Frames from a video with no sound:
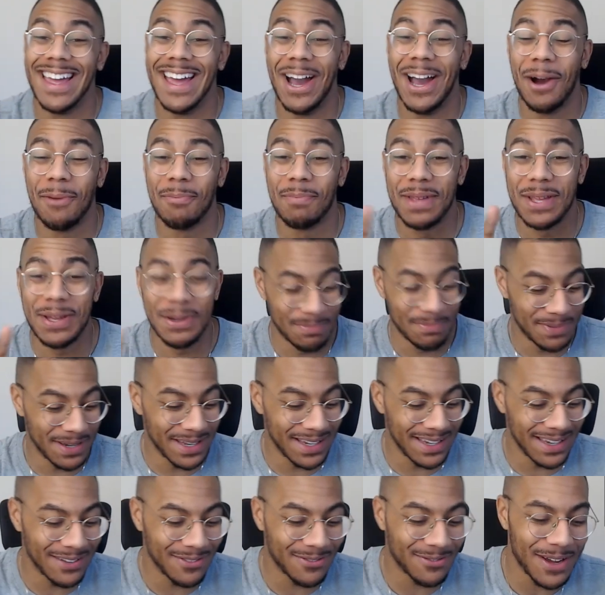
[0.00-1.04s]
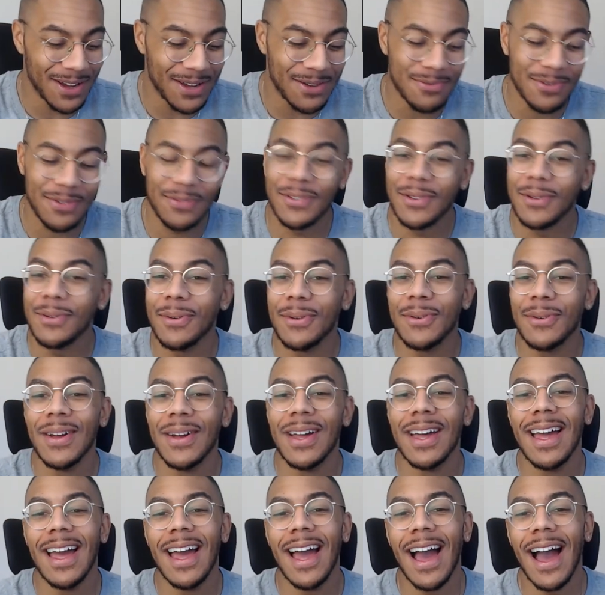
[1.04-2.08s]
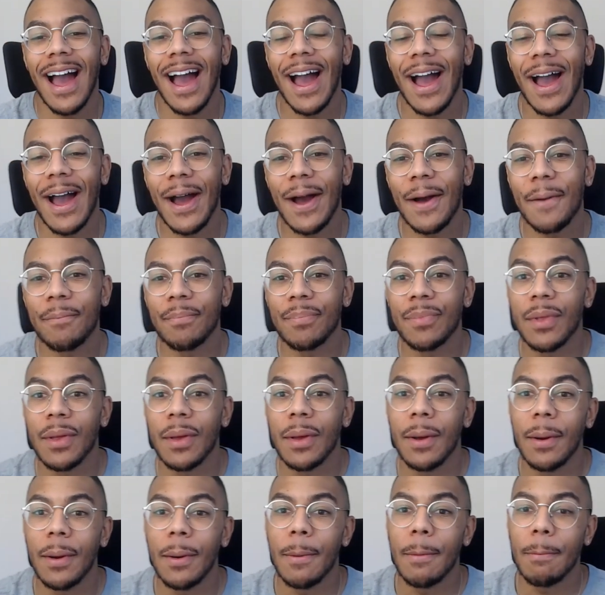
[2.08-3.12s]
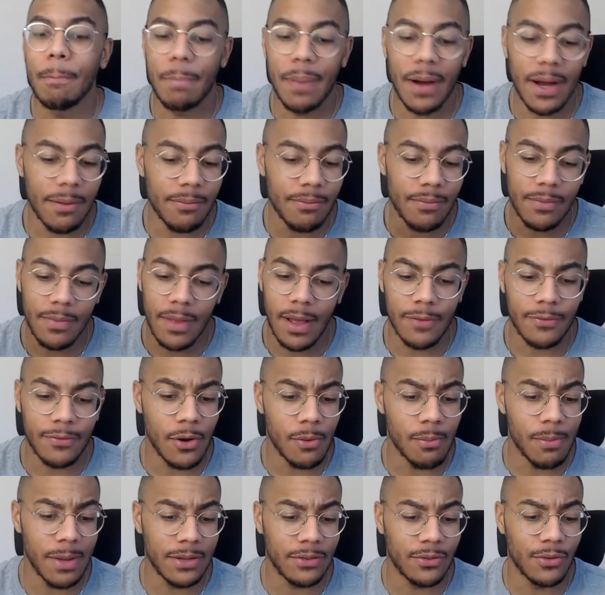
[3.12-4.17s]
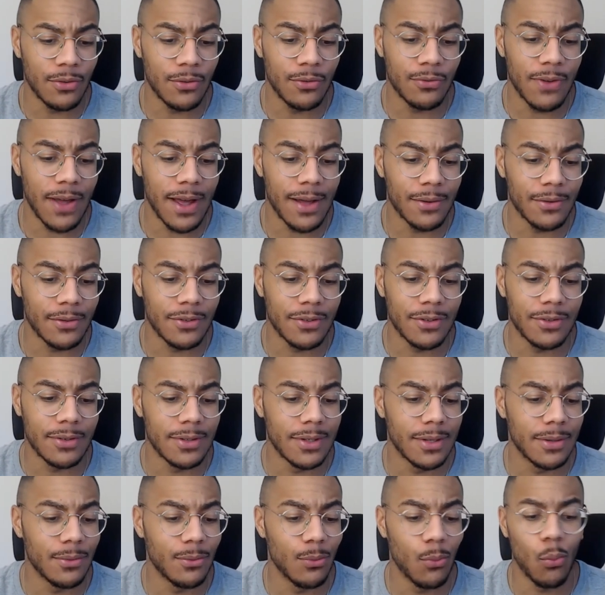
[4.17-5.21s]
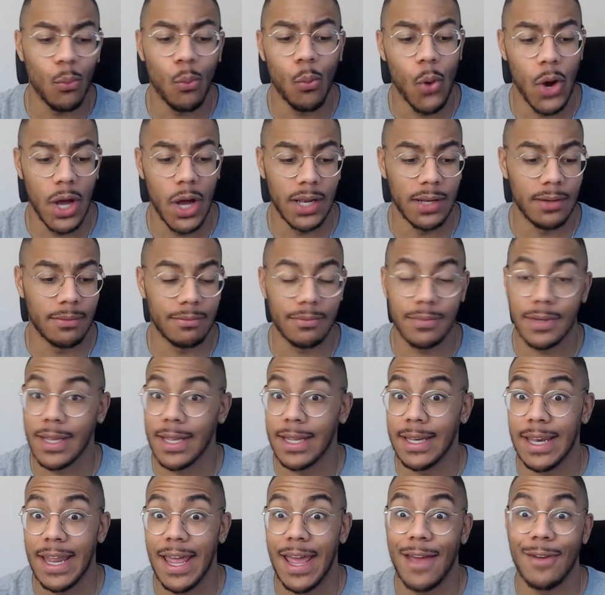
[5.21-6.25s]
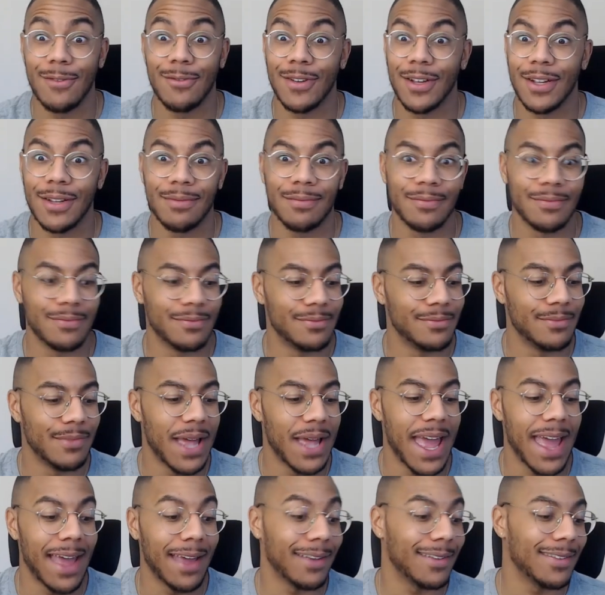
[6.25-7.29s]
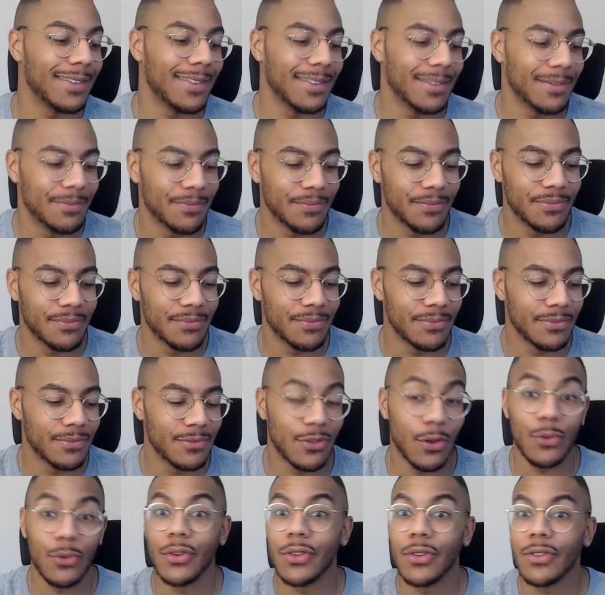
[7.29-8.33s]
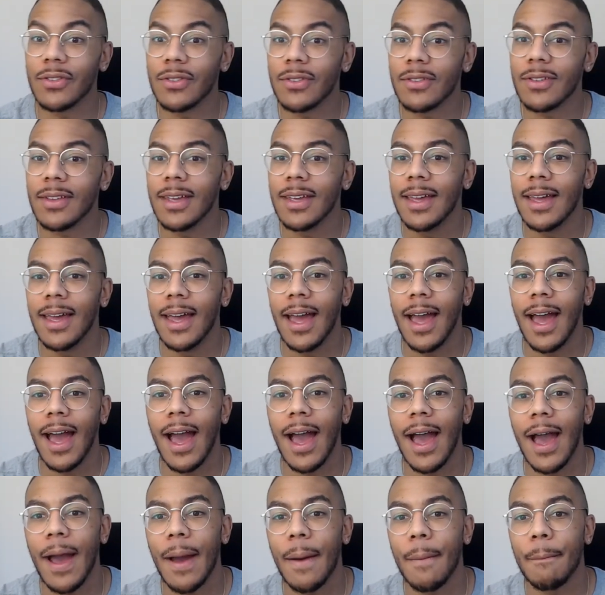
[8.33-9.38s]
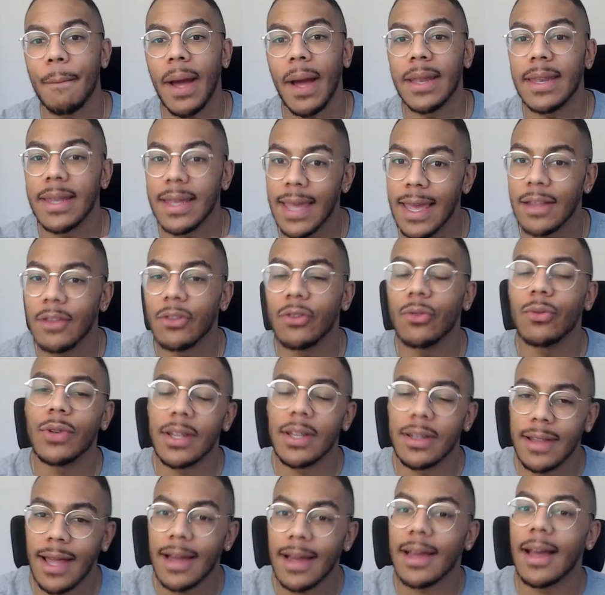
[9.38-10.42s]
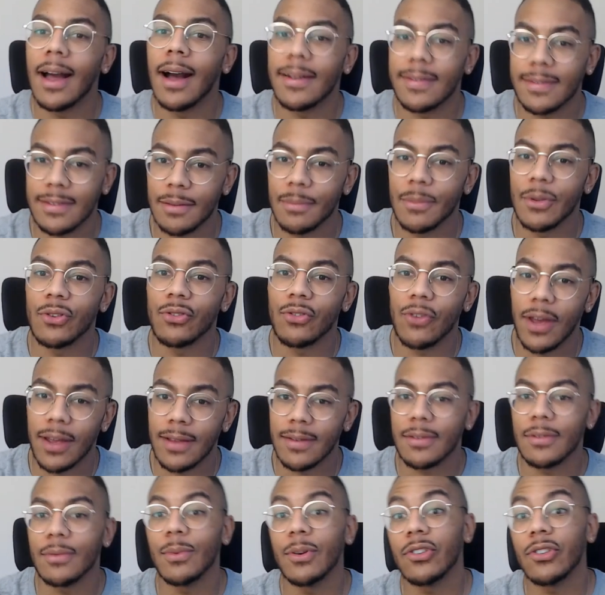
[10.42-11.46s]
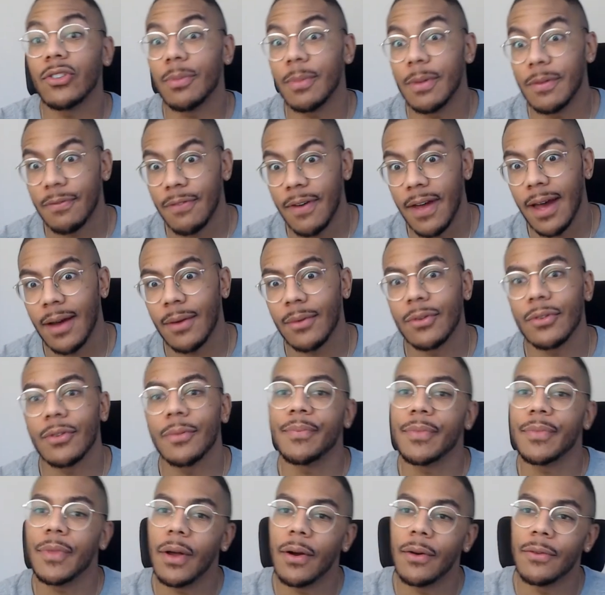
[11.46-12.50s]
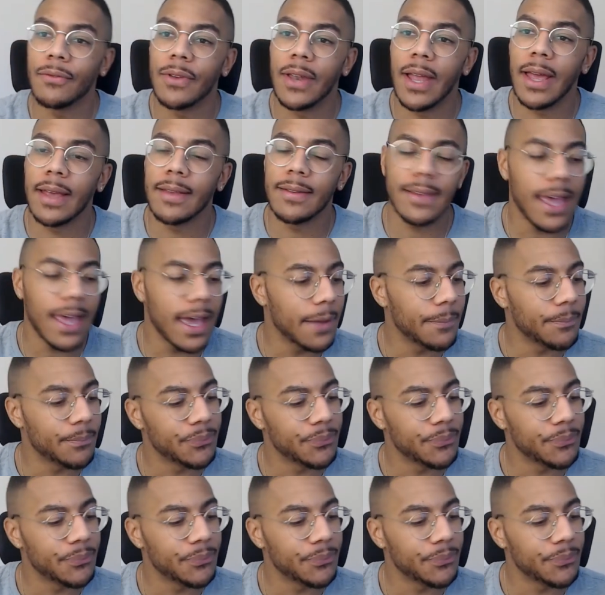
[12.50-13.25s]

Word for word: I'll be completely frank with you all. Um, but I've got my 2001 Canary X tokens. Um, and again, you'll need that custom address, which can be found on Flare Scan.